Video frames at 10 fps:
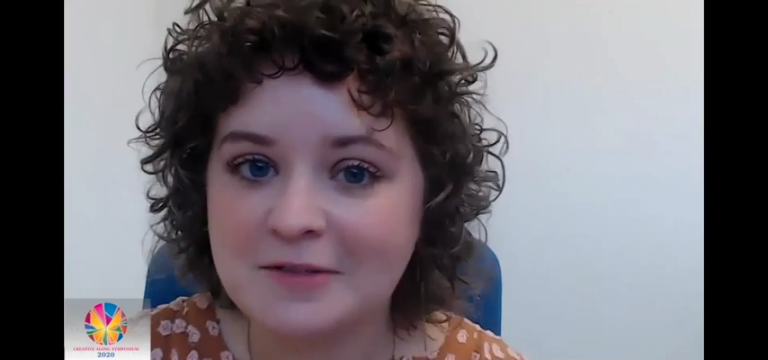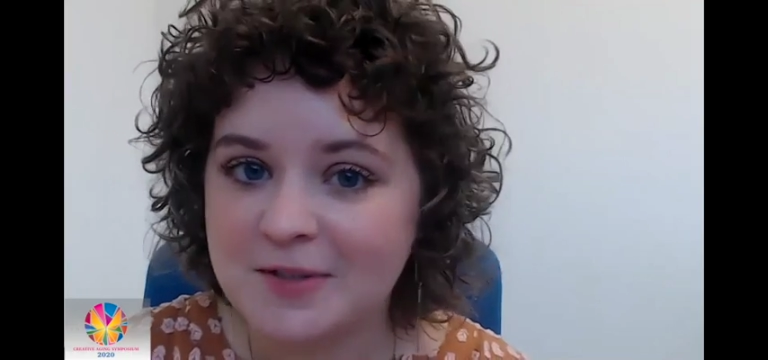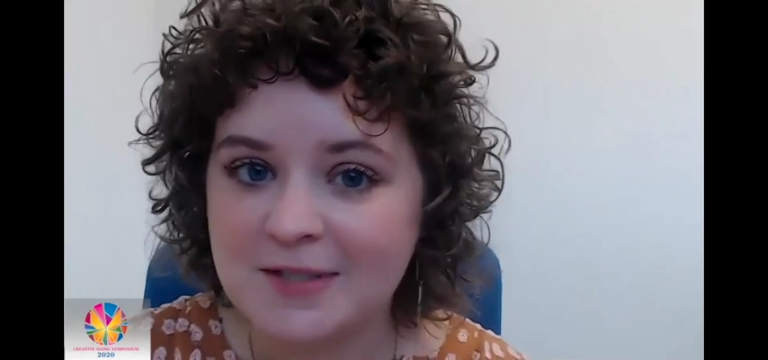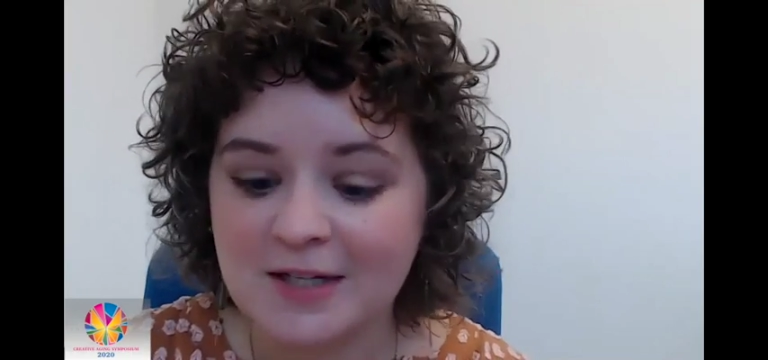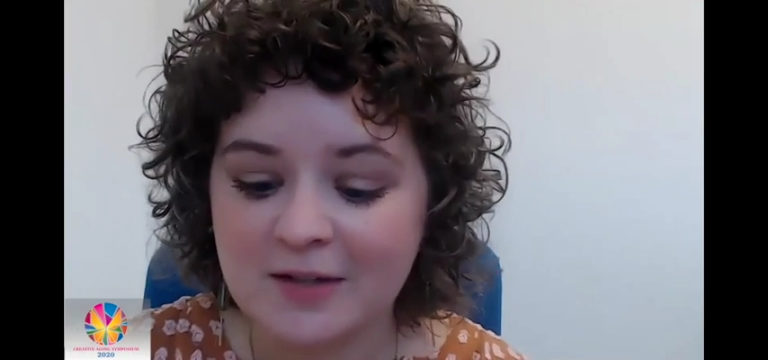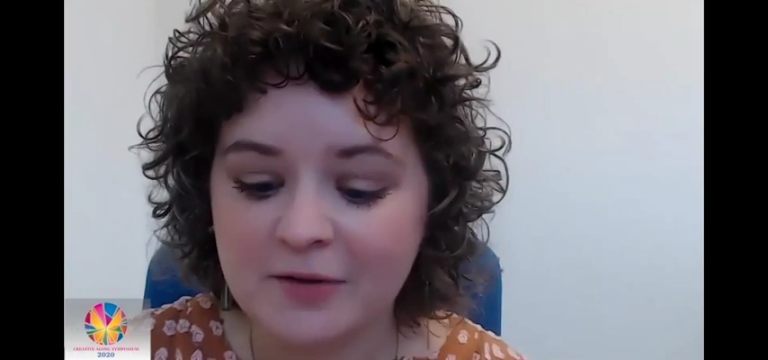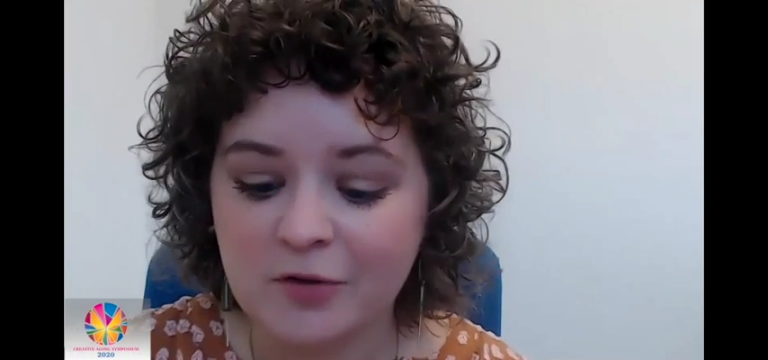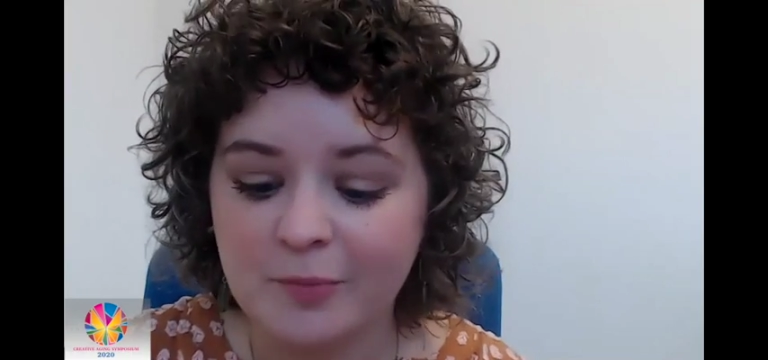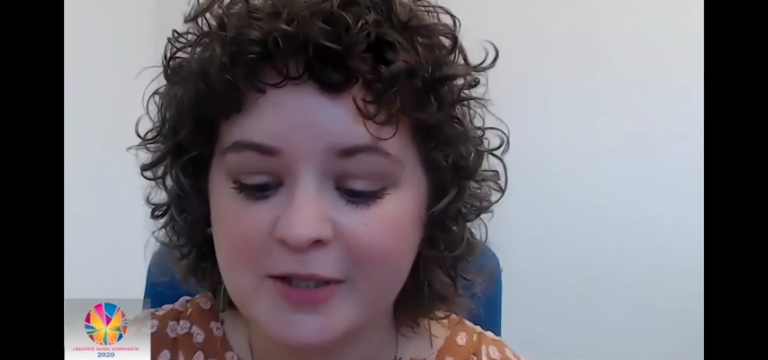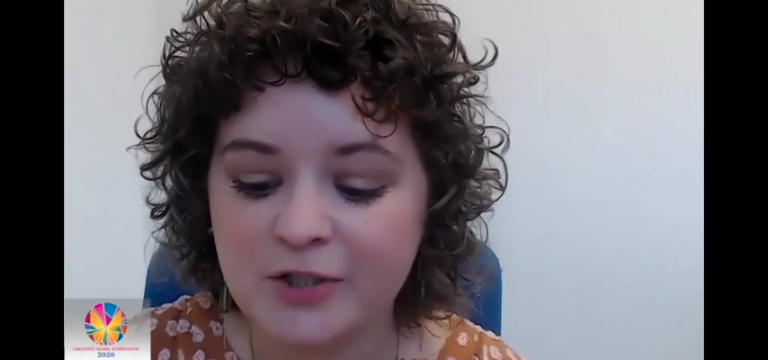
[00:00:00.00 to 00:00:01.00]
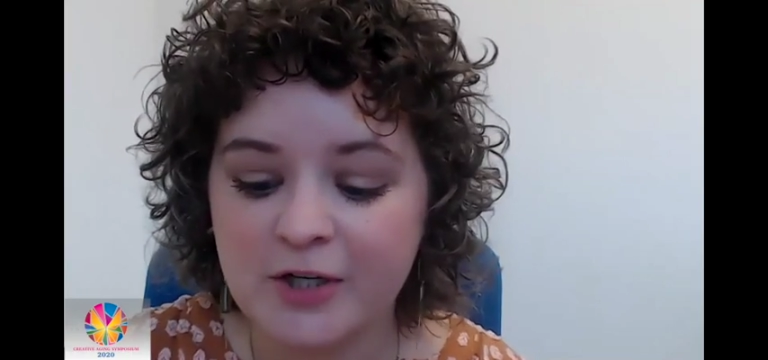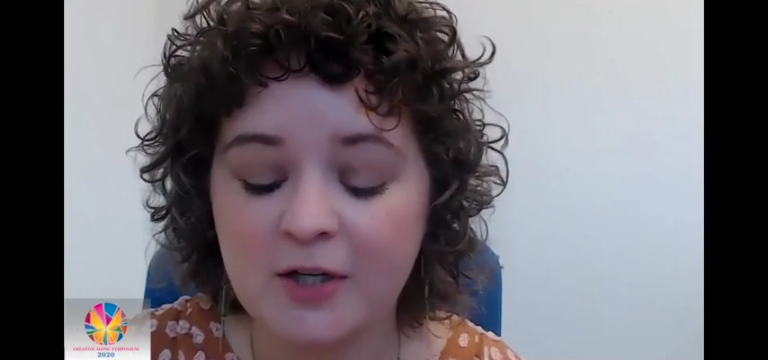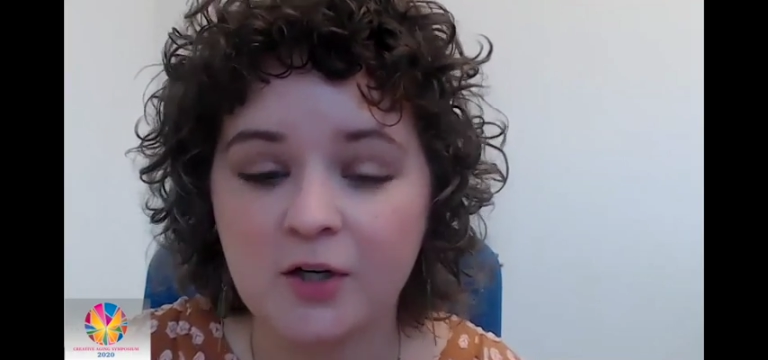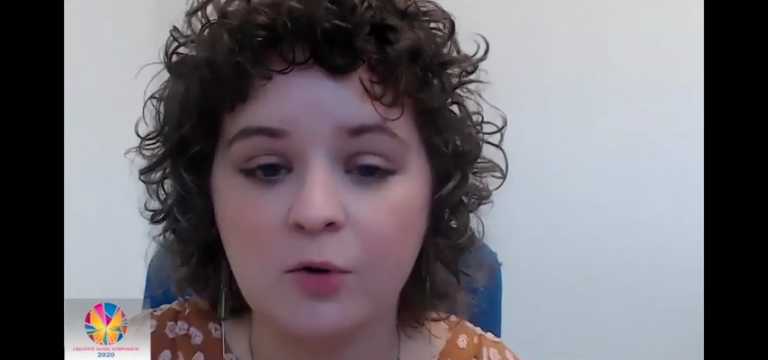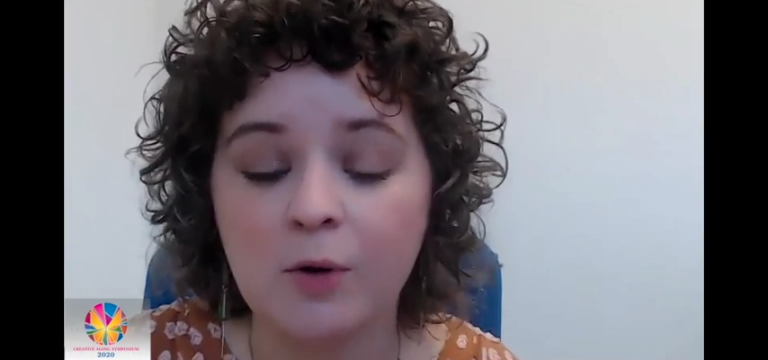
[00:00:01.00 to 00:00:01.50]
the scene a little by sharing
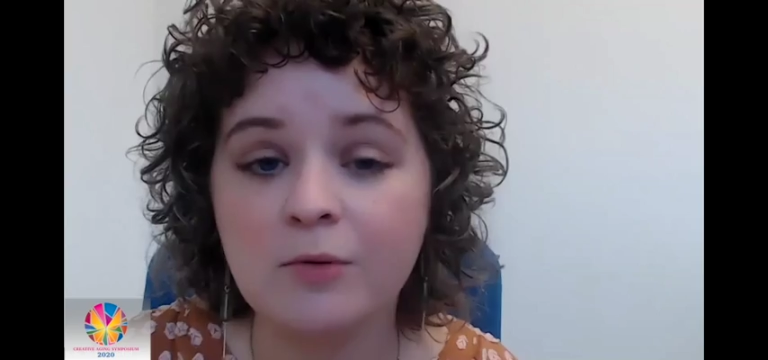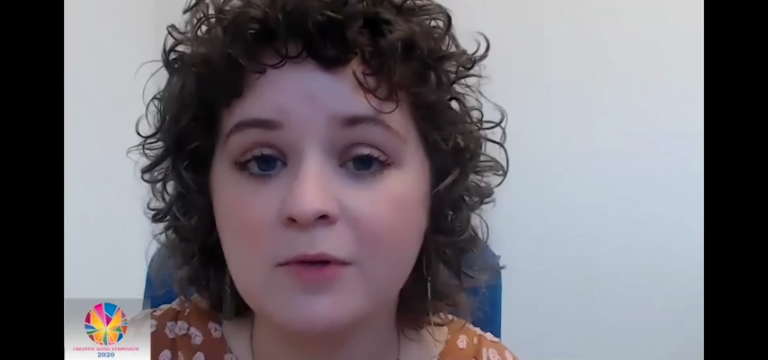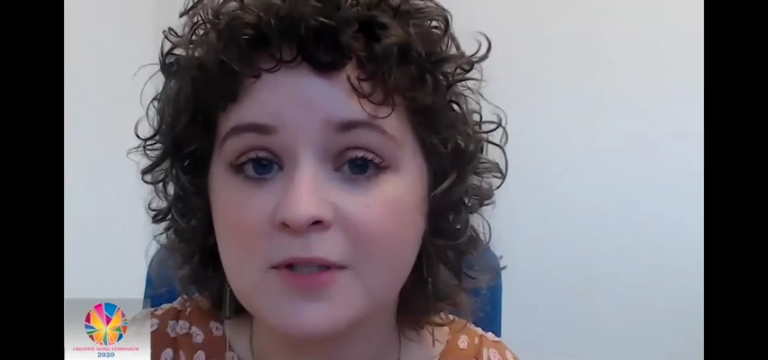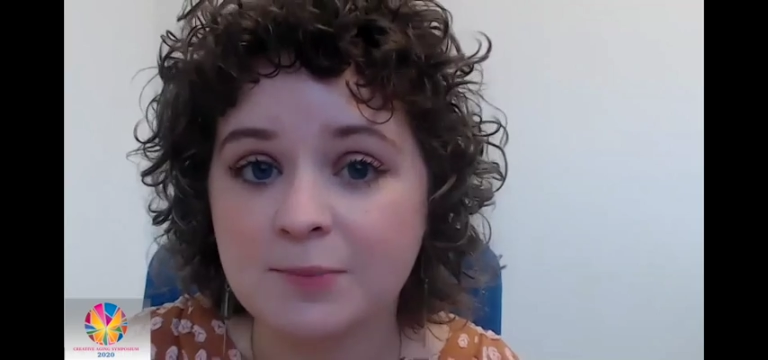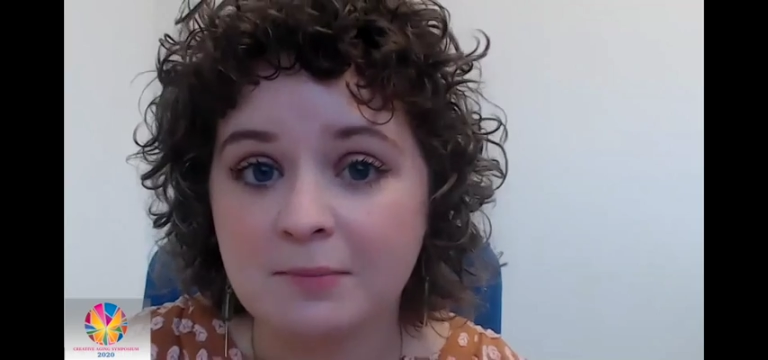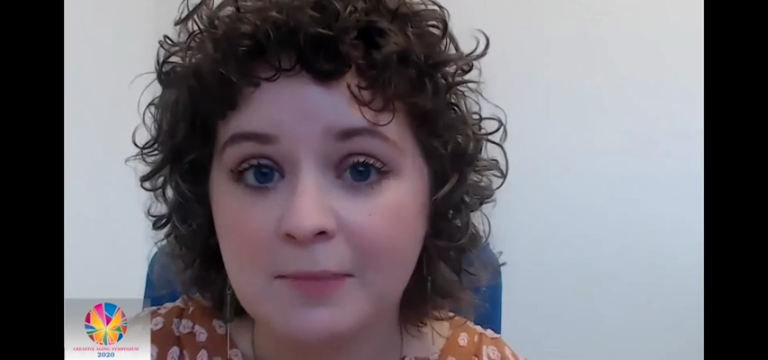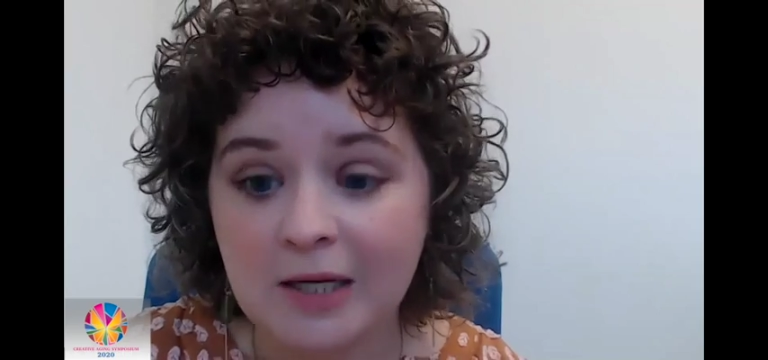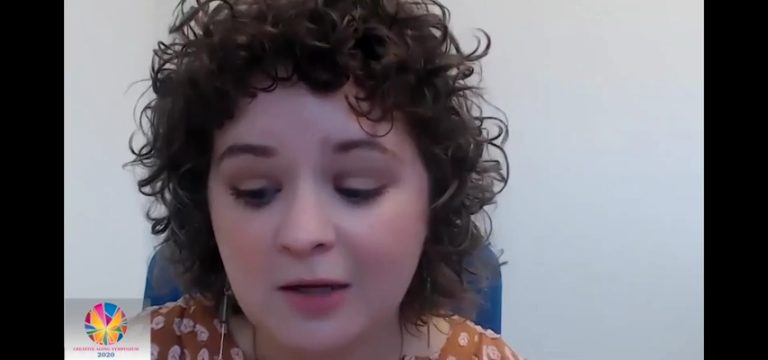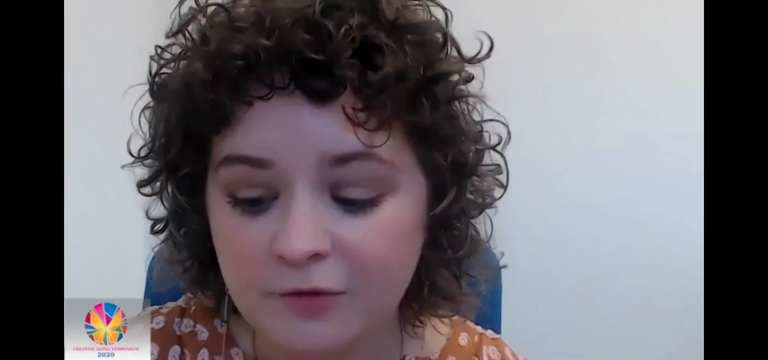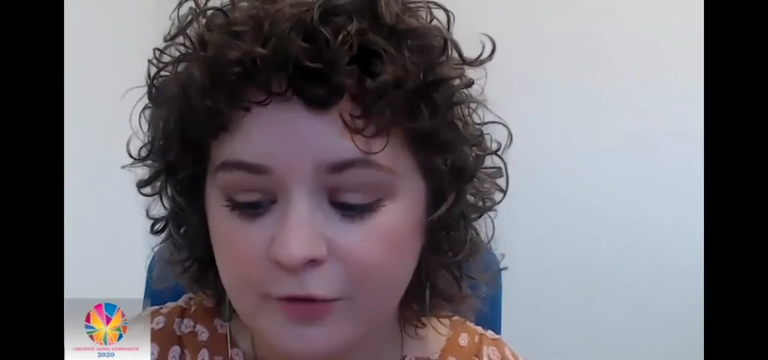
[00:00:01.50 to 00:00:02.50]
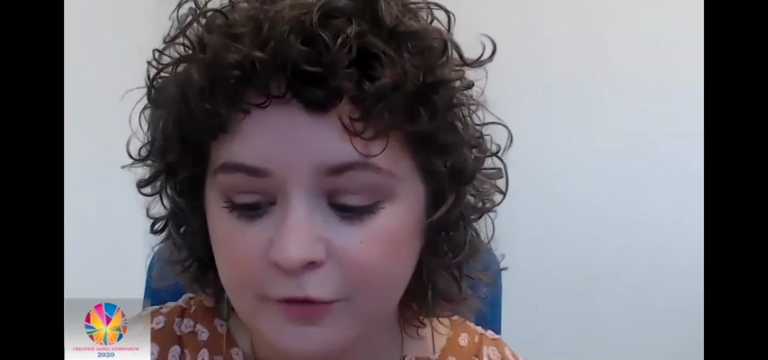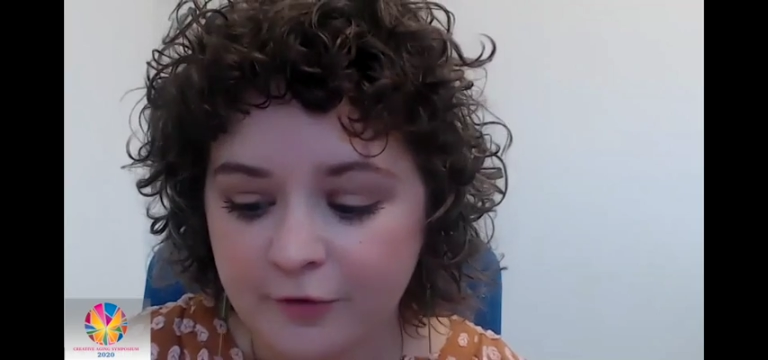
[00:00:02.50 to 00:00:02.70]
a quote that has been meaningful